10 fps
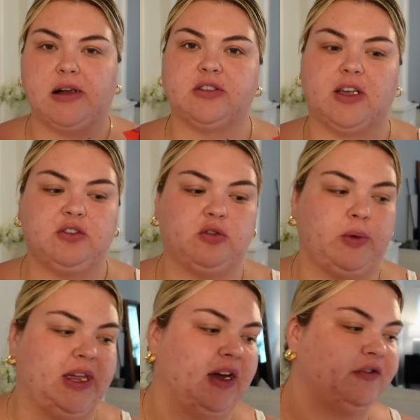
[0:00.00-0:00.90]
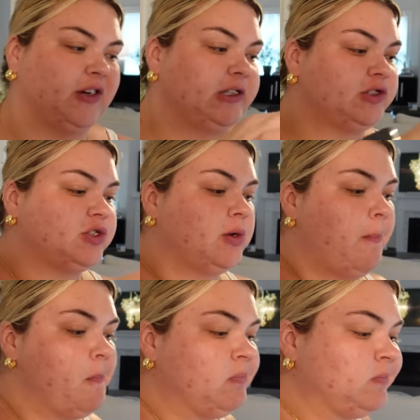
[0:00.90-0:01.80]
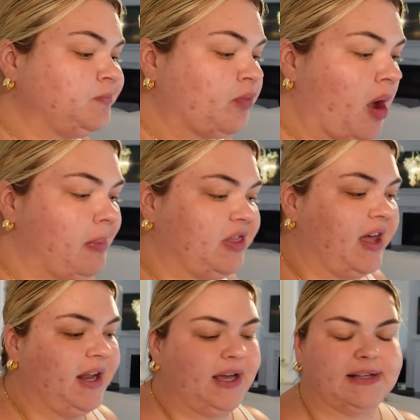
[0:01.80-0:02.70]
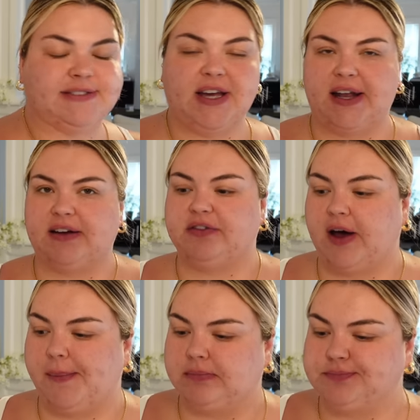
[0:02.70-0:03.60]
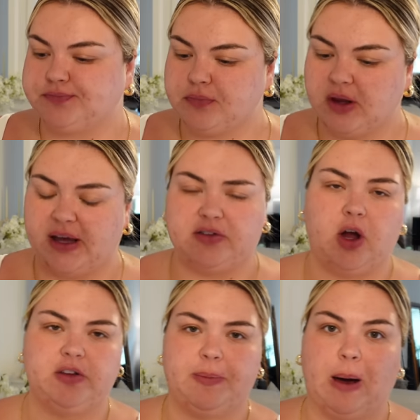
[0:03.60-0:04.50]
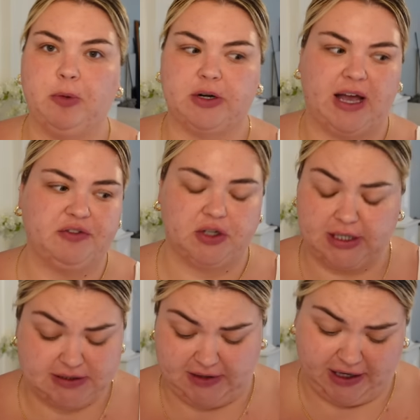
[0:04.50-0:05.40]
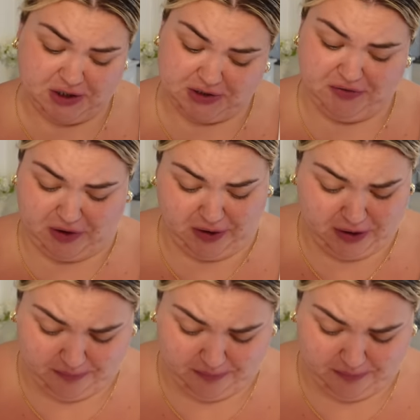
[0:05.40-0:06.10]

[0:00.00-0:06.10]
it's like sweet at first, but then it gets kind of um, like salty popcorn after. It's actually very good.